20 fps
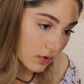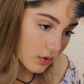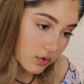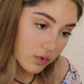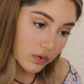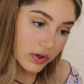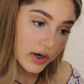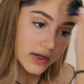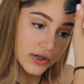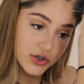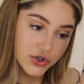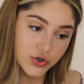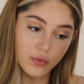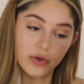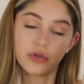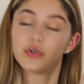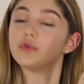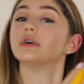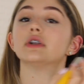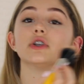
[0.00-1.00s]
Ooh, and I do
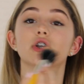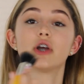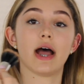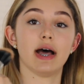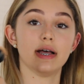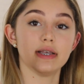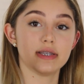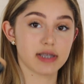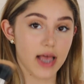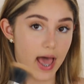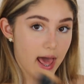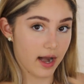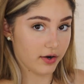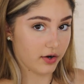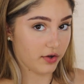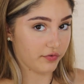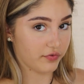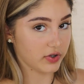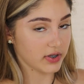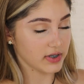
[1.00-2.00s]
want to address, I don't
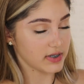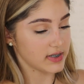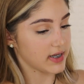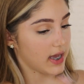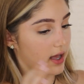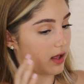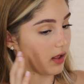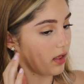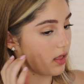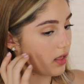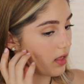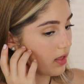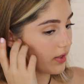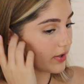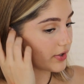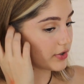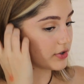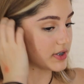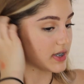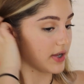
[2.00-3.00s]
know if you can tell,
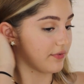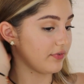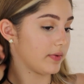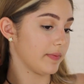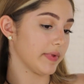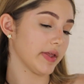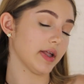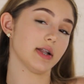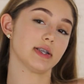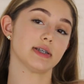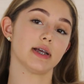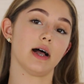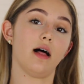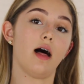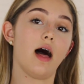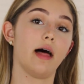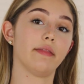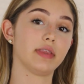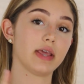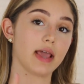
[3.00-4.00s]
you'll definitely be able to tell
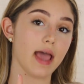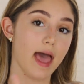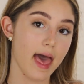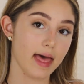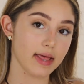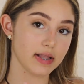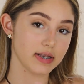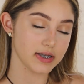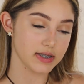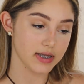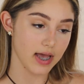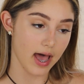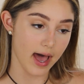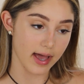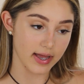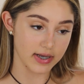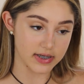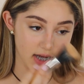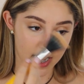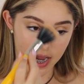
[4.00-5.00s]
at the end
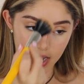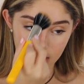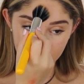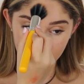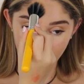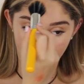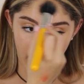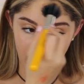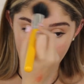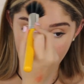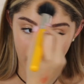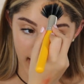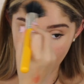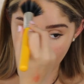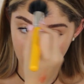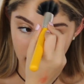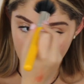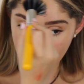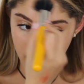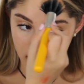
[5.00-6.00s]
I dyed my
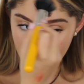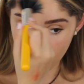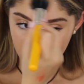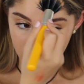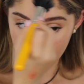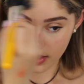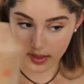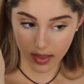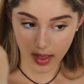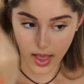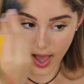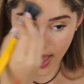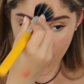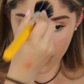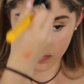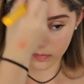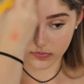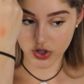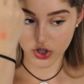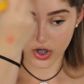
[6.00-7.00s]
hair.
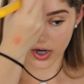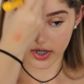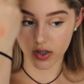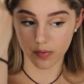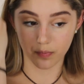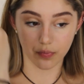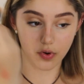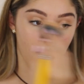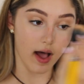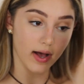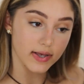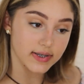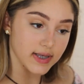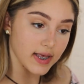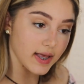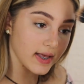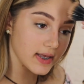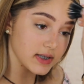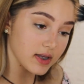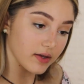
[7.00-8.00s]
I'm starting the
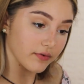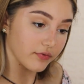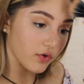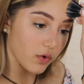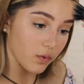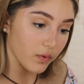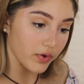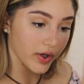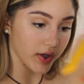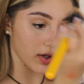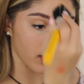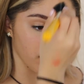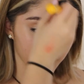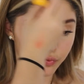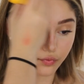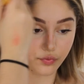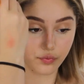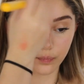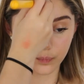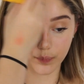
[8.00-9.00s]
process of
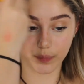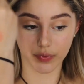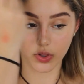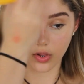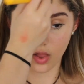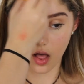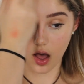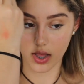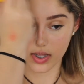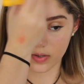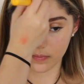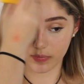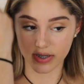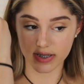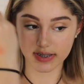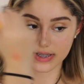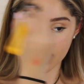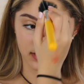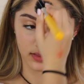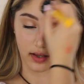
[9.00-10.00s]
going blonde
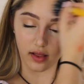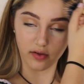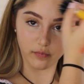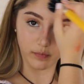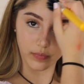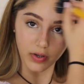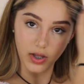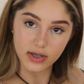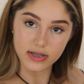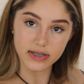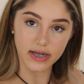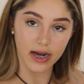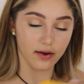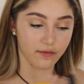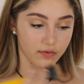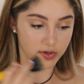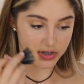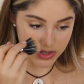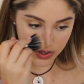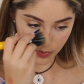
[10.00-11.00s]
because I love blonde hair
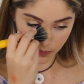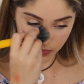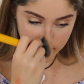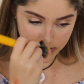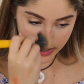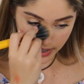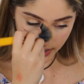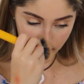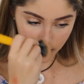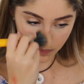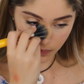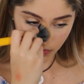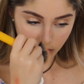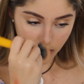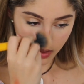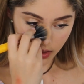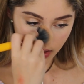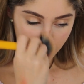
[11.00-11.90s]
for summertime.